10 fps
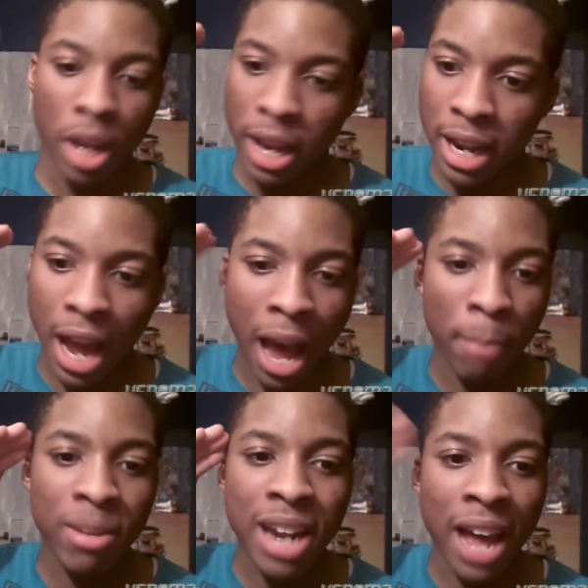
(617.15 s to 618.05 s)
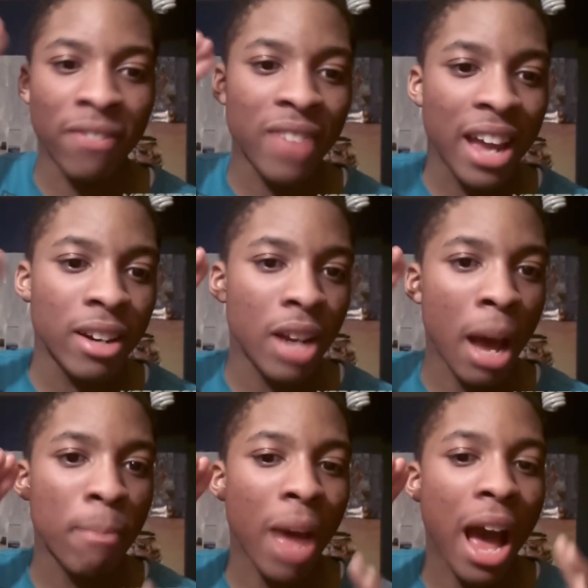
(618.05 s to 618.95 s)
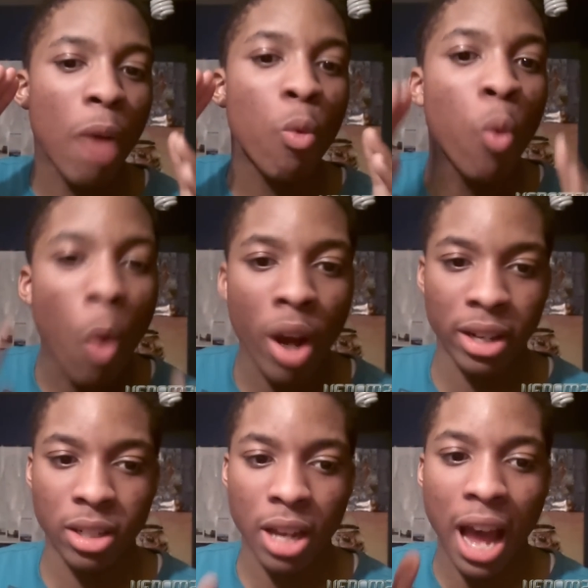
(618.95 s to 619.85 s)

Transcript: and I'm not that. I'm I want.